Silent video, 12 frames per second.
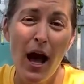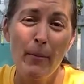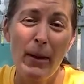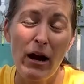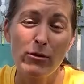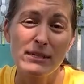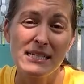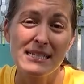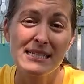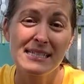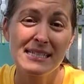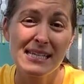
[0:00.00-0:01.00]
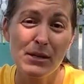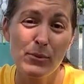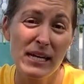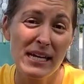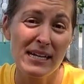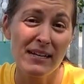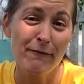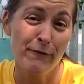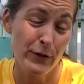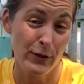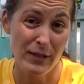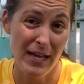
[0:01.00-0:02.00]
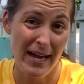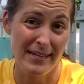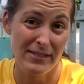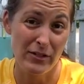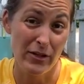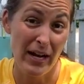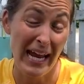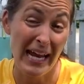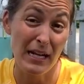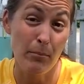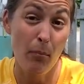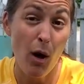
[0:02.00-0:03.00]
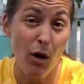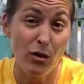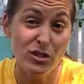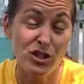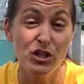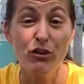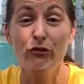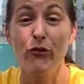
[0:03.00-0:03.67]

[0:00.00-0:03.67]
about seaweed fertilizer and mulch